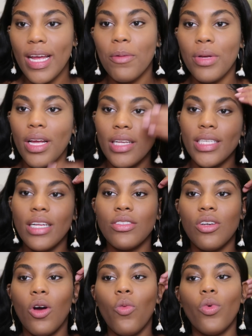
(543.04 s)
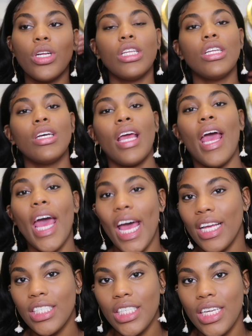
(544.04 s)
now, because I don't want to look
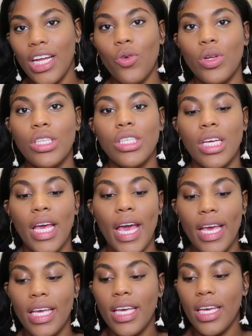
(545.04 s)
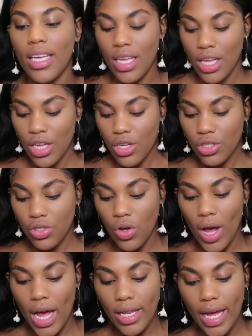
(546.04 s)
ashy, I don't want to look cakey. So
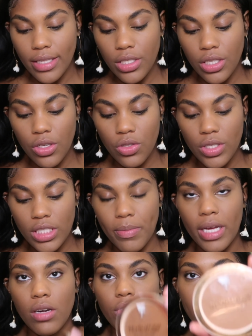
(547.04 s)
I like to use this Makeup